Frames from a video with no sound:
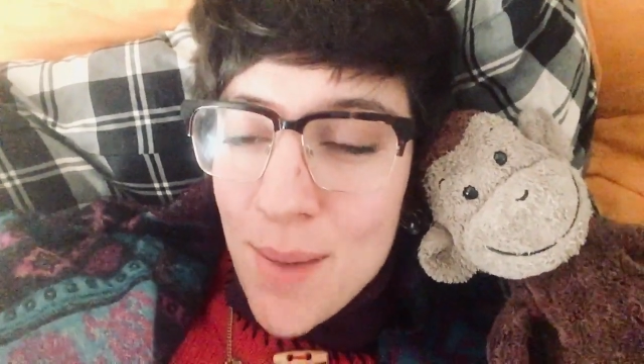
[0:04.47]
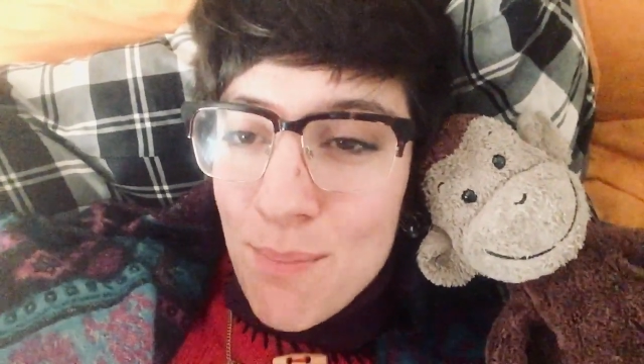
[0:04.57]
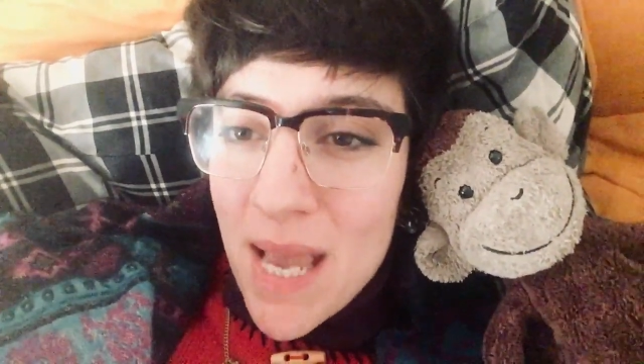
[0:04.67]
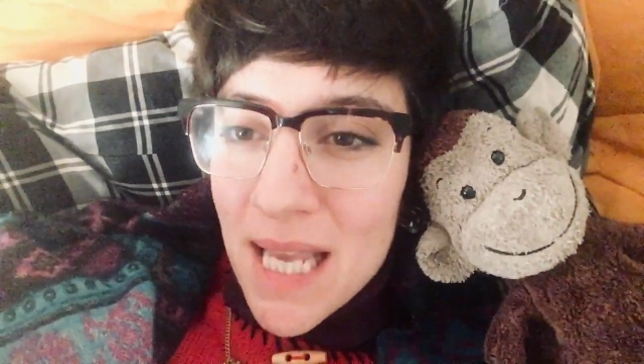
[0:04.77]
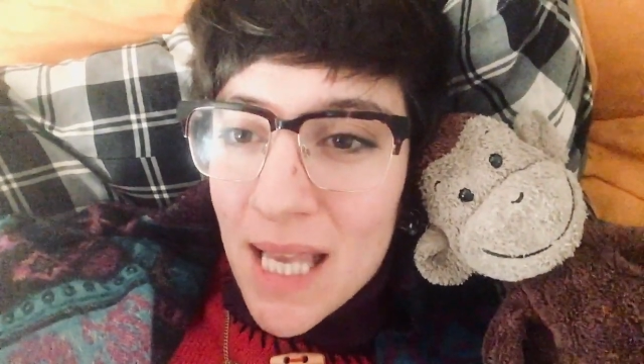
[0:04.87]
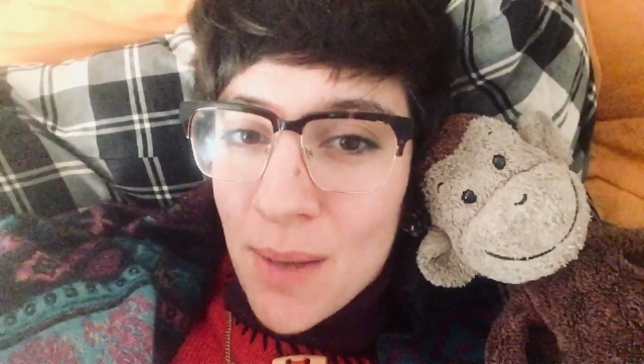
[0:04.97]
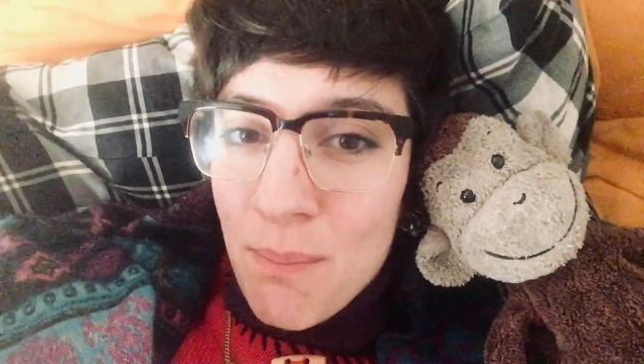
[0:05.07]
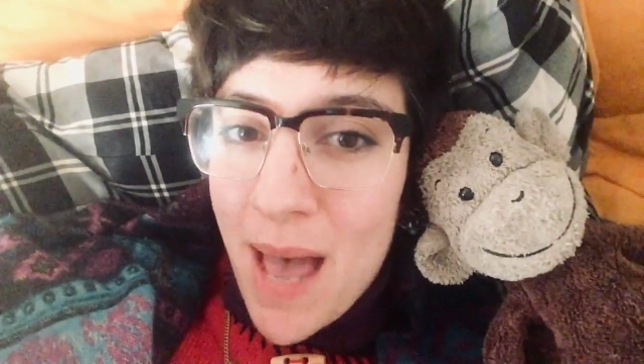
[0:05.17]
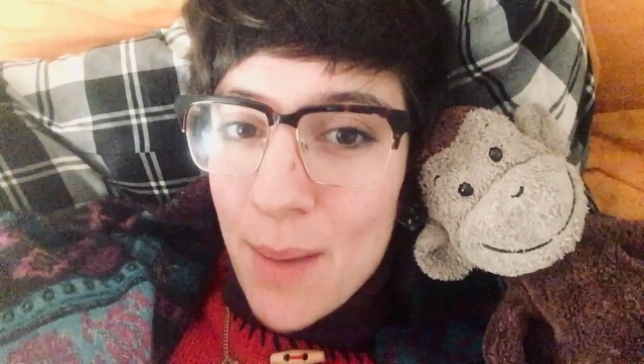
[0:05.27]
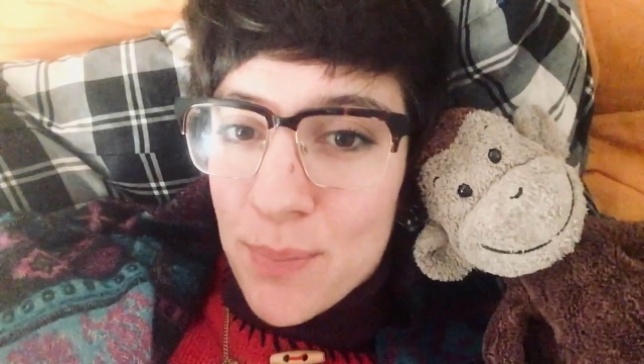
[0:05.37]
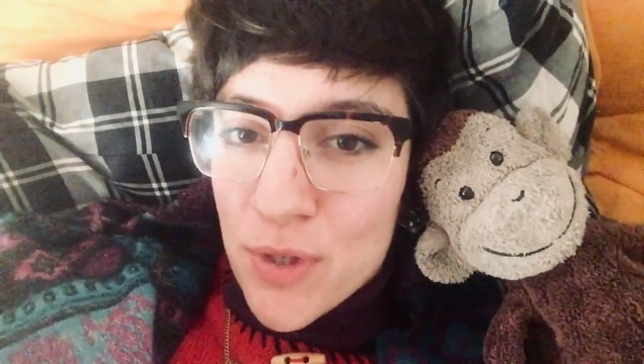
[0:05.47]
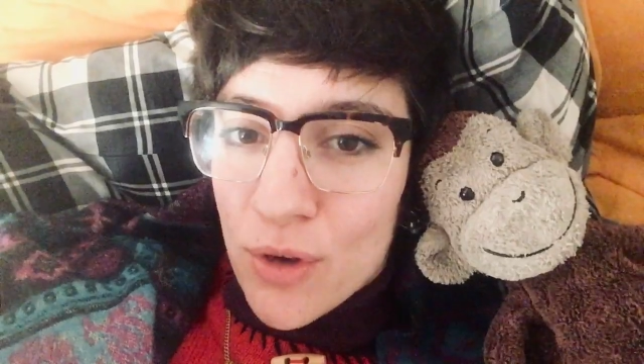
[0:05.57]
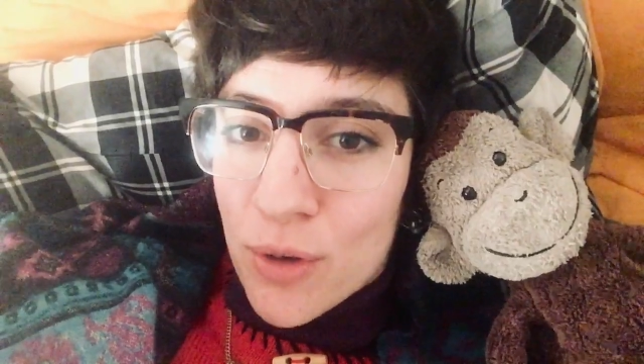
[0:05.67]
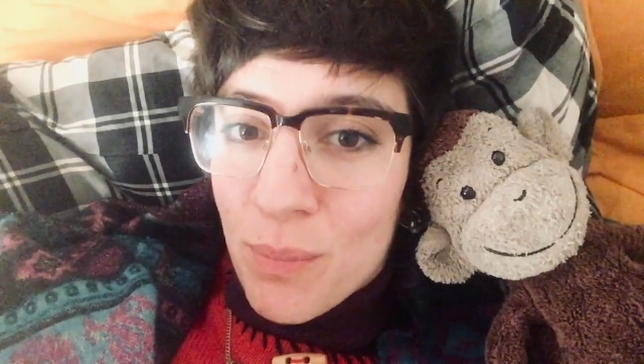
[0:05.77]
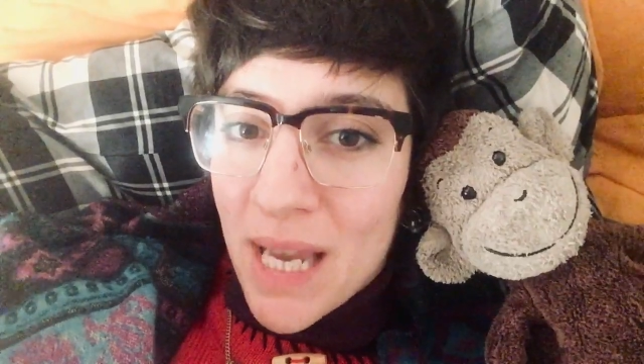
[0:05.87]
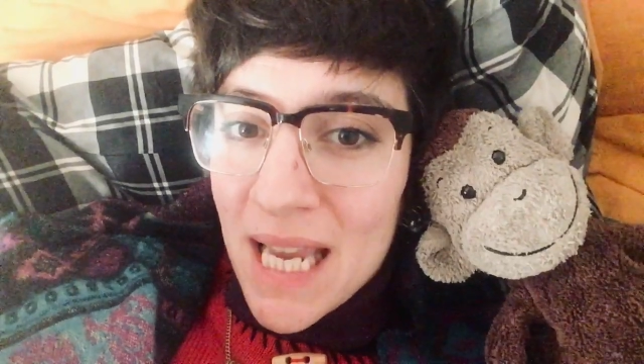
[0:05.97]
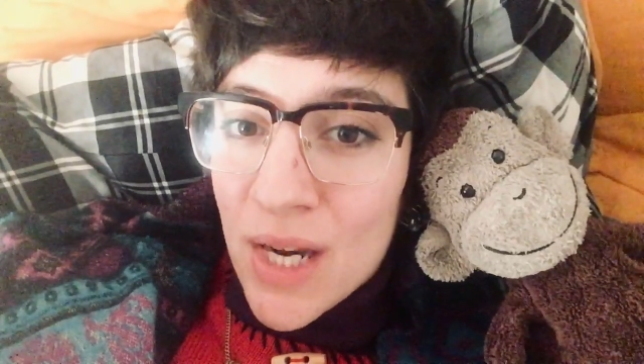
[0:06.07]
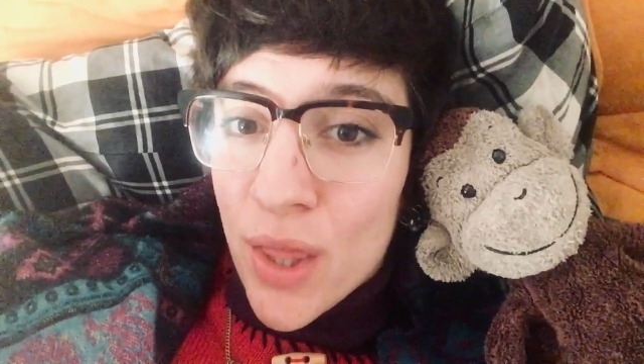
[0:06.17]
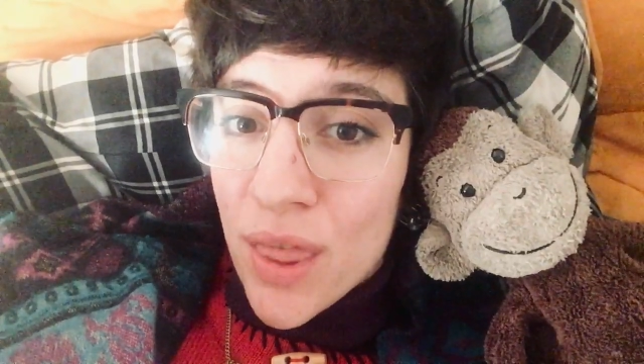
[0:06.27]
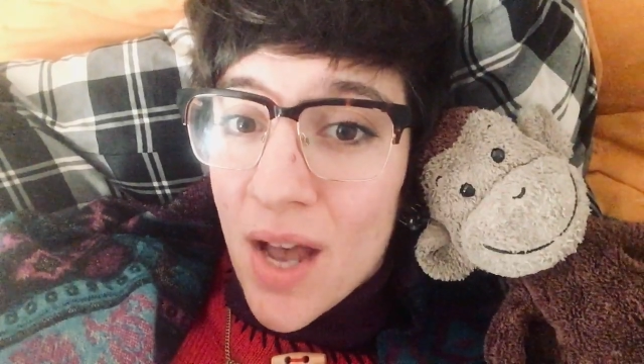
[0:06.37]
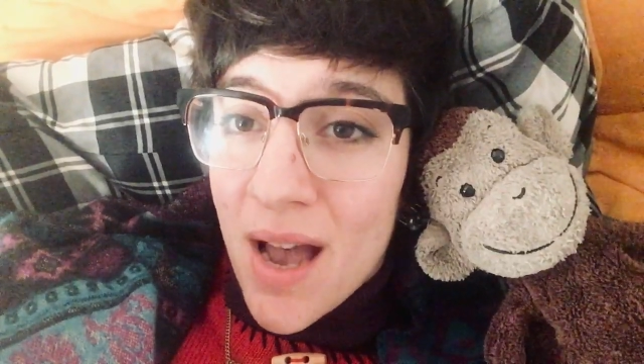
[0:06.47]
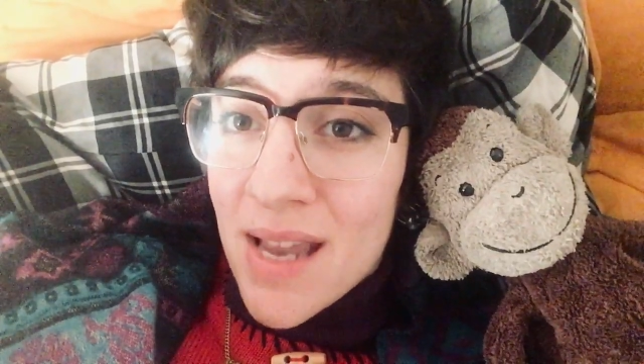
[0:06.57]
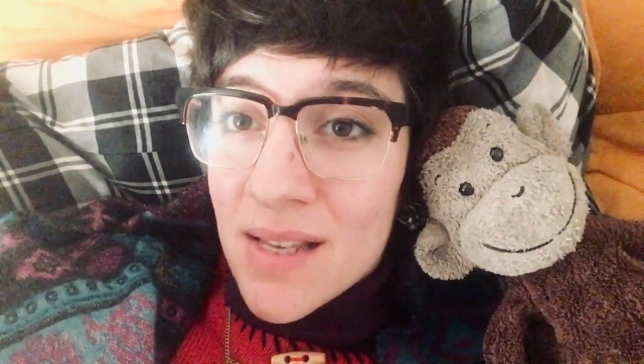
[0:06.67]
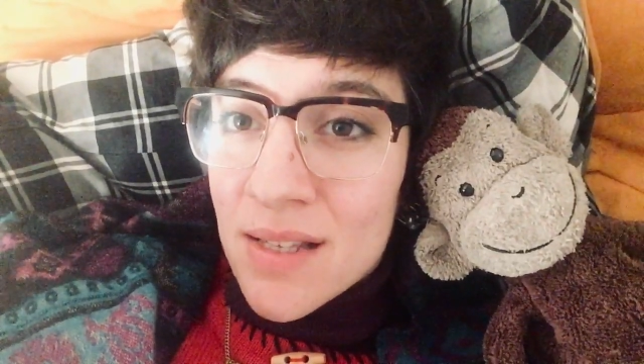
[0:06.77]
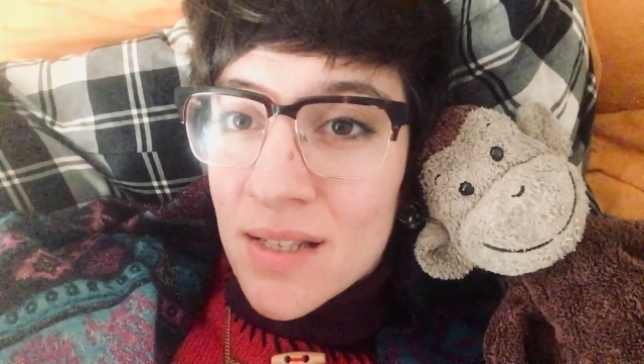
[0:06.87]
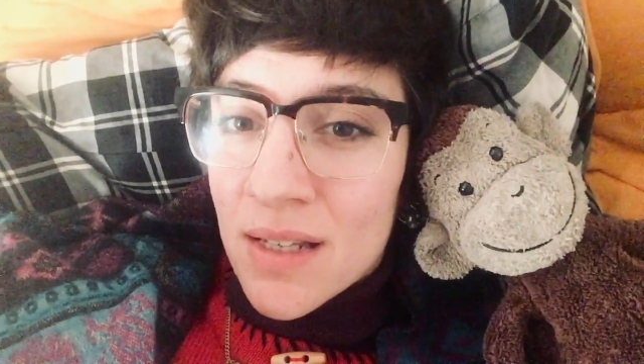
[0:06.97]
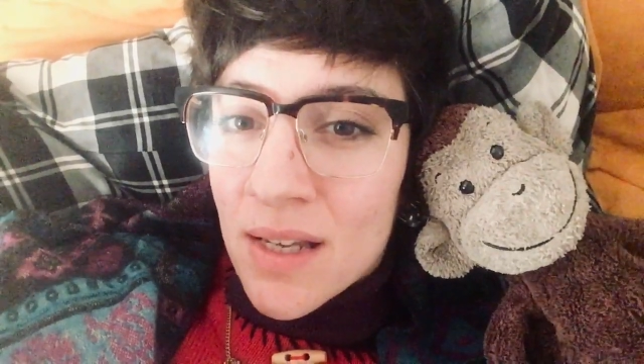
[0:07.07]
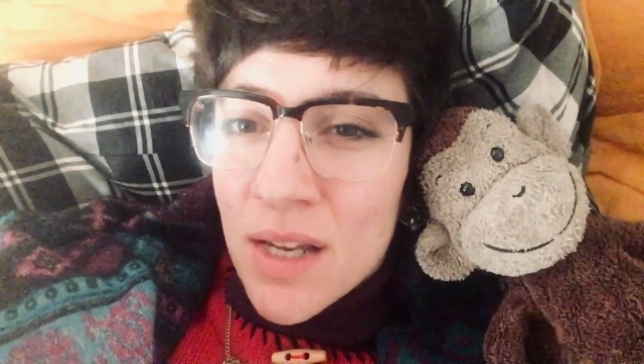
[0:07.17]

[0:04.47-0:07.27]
making maps on my inner thighs